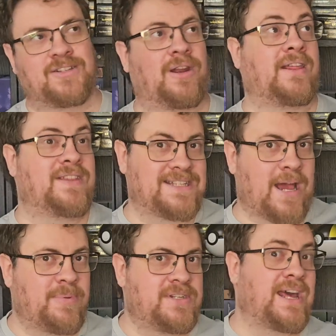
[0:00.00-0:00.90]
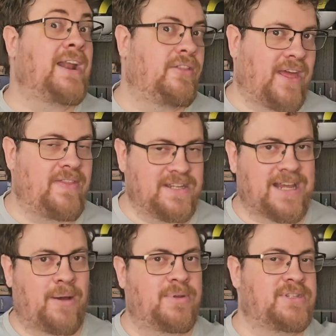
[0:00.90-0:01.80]
So like this happens and then this
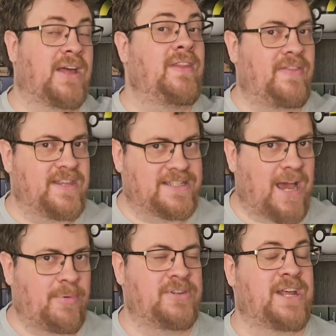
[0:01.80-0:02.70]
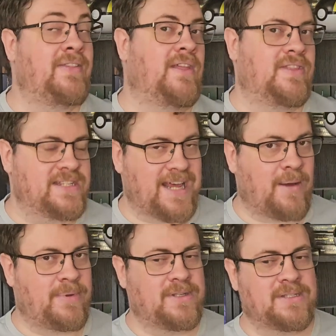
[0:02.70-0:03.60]
happens and then this happens and then this
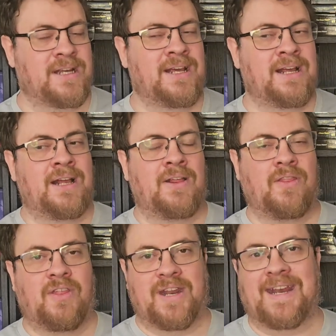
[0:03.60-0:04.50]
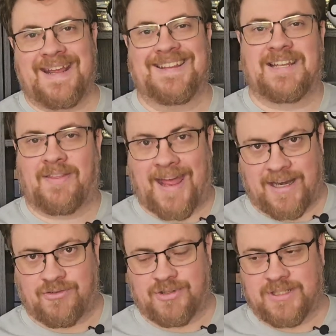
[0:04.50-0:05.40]
happens, that it isn't that
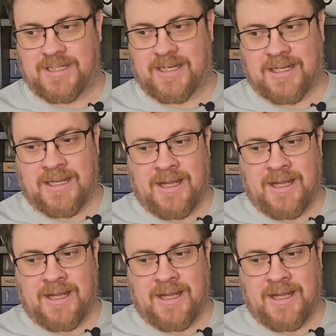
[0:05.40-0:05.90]
interesting.